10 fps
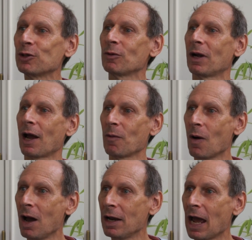to do what I
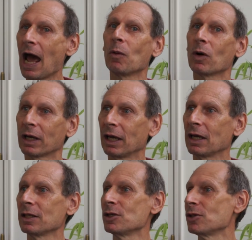want, and we're
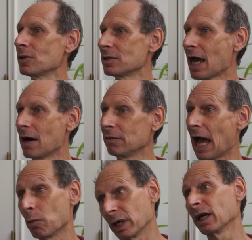kicking the Jews
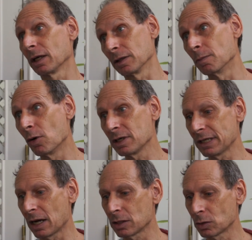out, and we're kicking the
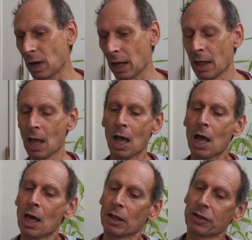Moors out as well.
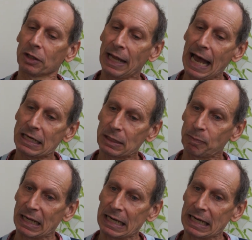The last